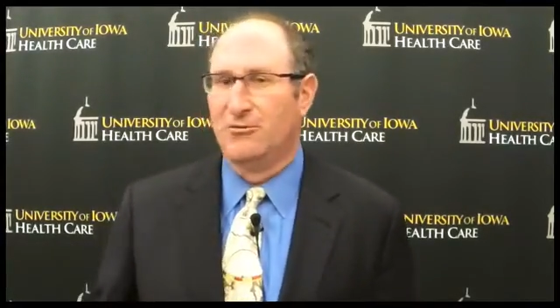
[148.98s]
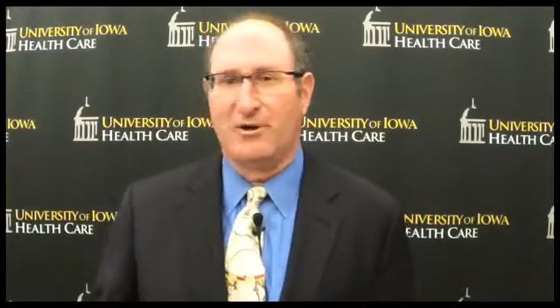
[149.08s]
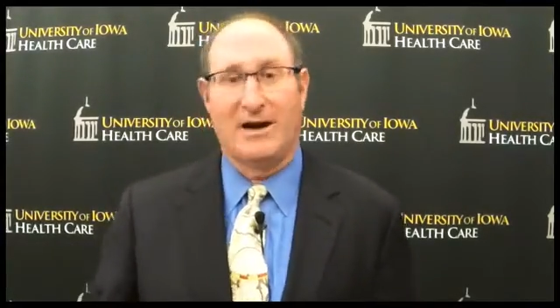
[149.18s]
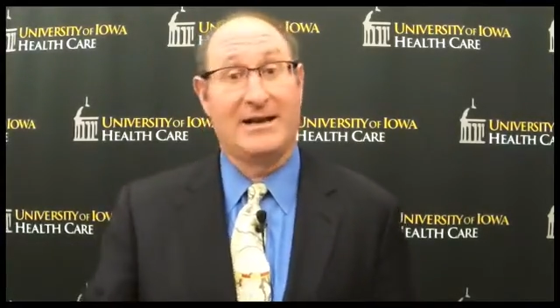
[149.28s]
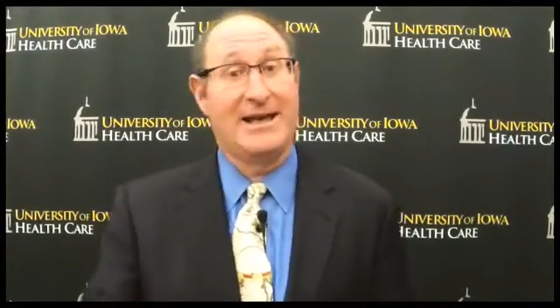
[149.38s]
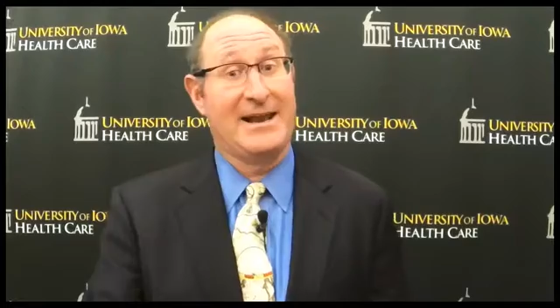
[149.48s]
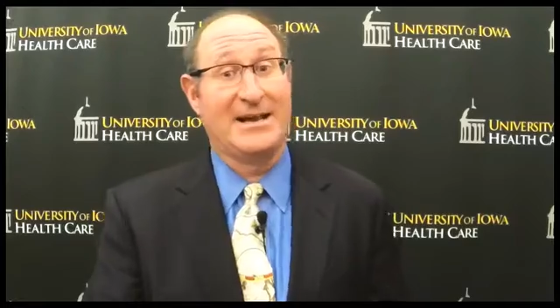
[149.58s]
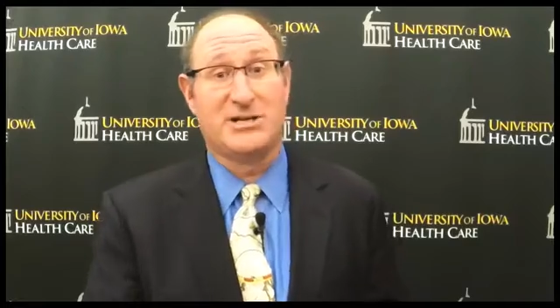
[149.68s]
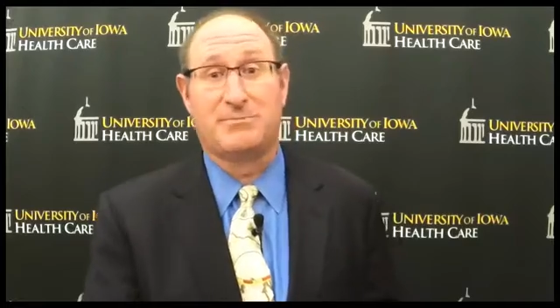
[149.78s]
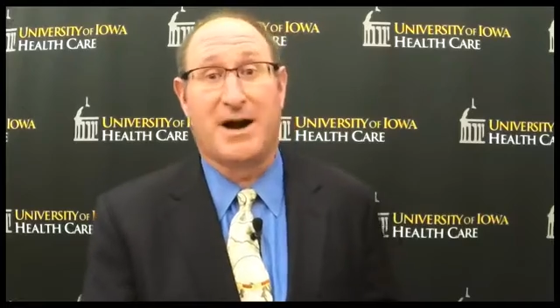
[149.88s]
writing
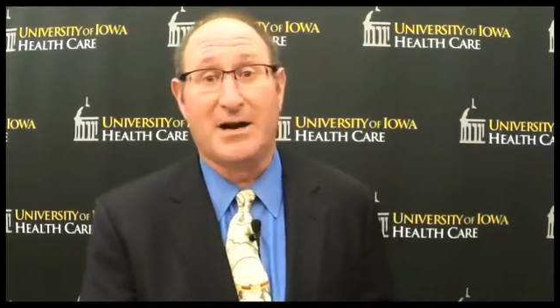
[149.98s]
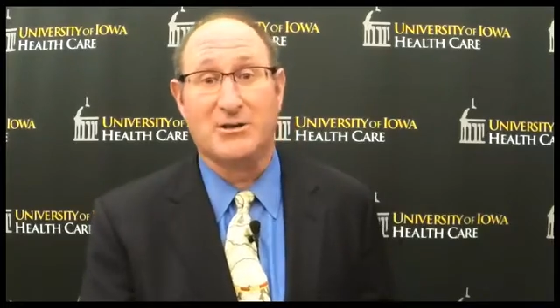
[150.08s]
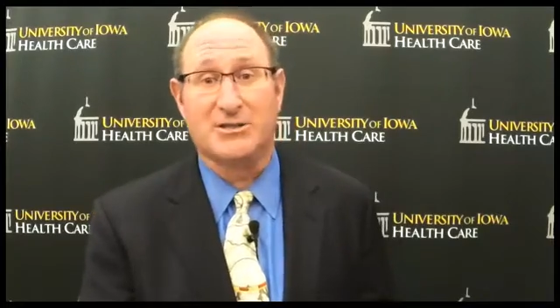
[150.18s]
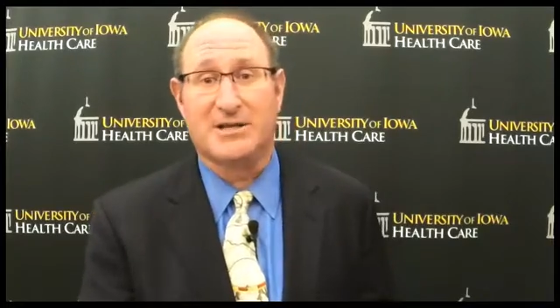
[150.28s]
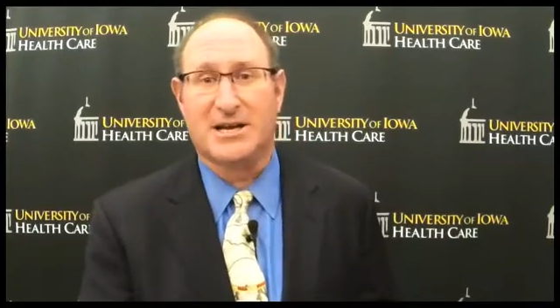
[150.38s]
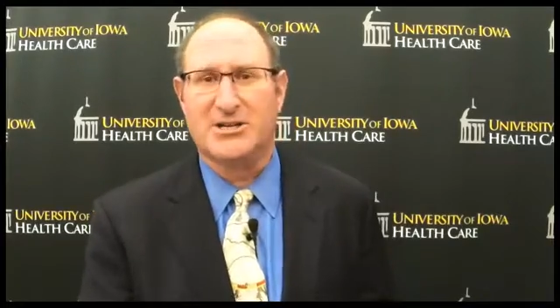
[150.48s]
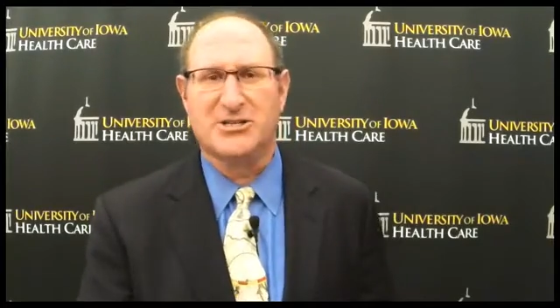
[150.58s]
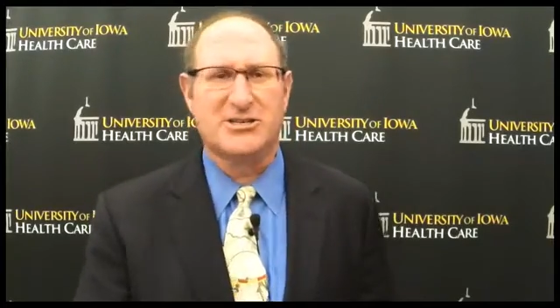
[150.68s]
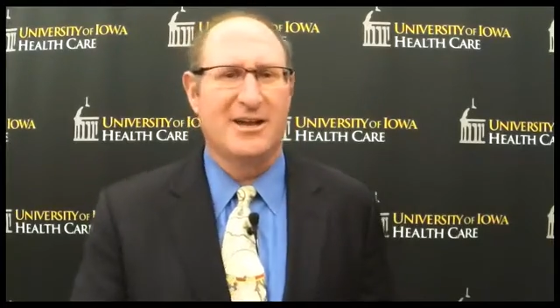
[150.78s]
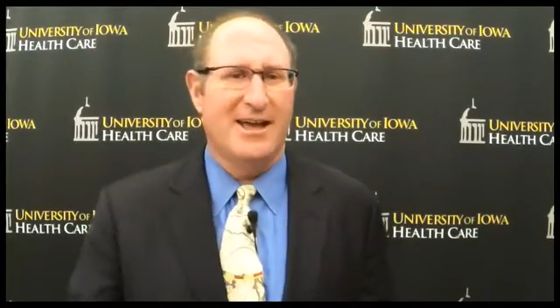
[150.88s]
NIH biosketch,